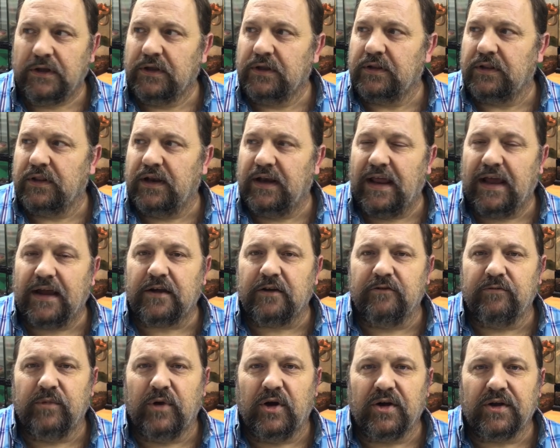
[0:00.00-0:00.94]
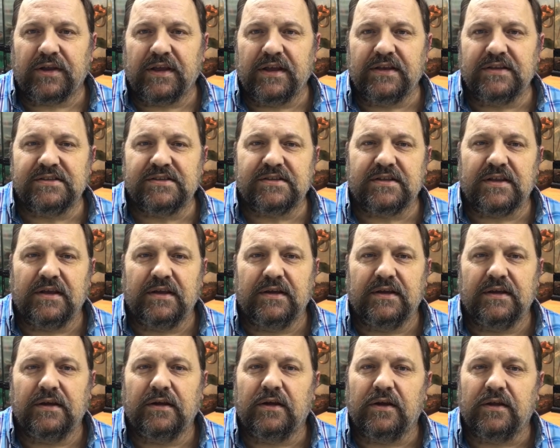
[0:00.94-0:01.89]
the lack of markings there
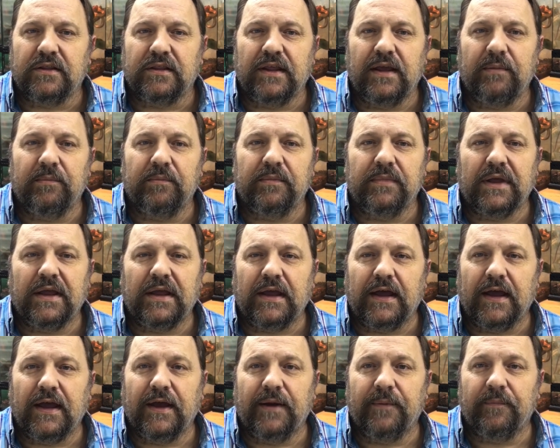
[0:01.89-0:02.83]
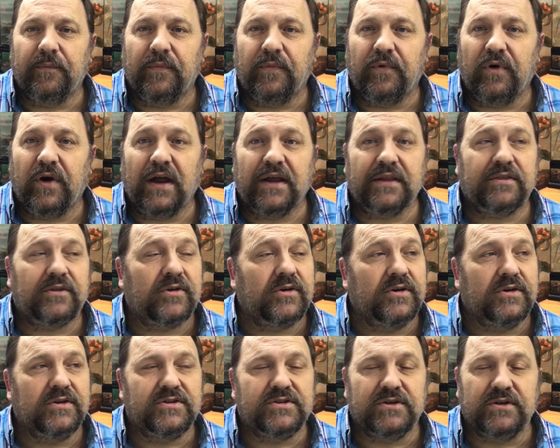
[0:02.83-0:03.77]
on them, right
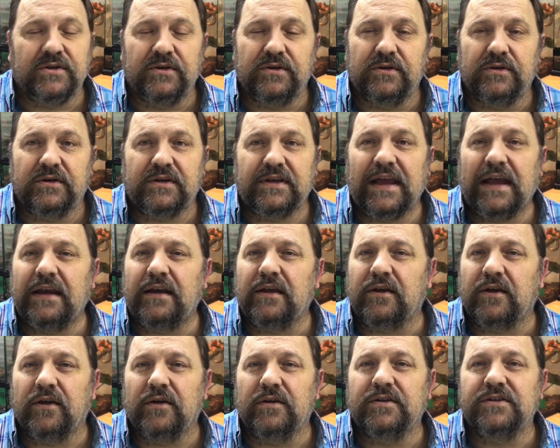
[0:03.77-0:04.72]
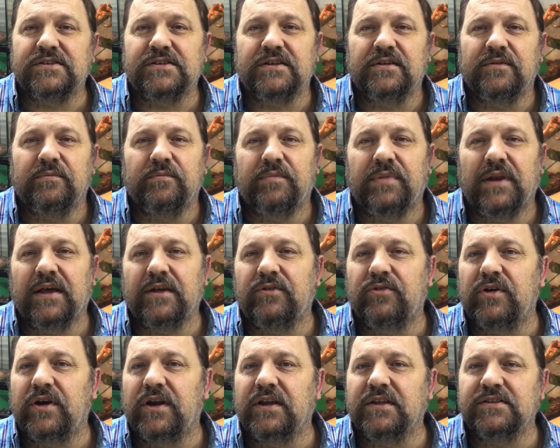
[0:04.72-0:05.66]
through to calicos and blood
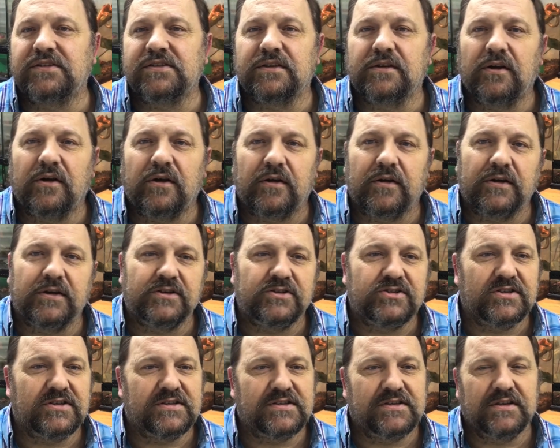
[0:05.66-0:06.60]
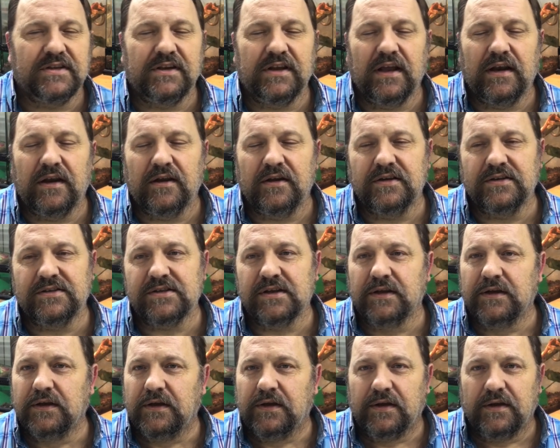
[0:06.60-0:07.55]
reds and oranges and yellows.
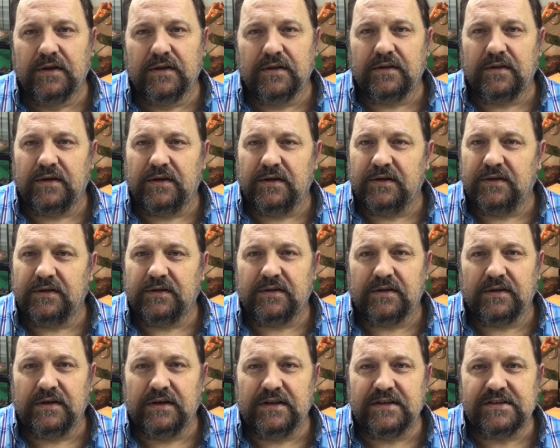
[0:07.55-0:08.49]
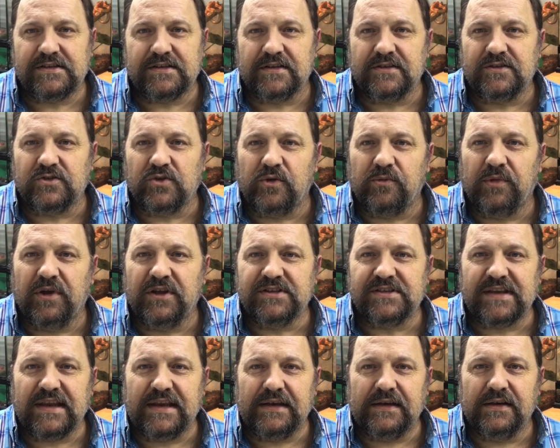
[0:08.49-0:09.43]
The list is
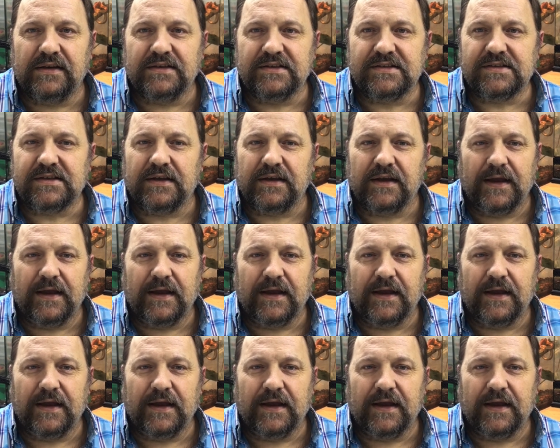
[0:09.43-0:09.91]
almost endless.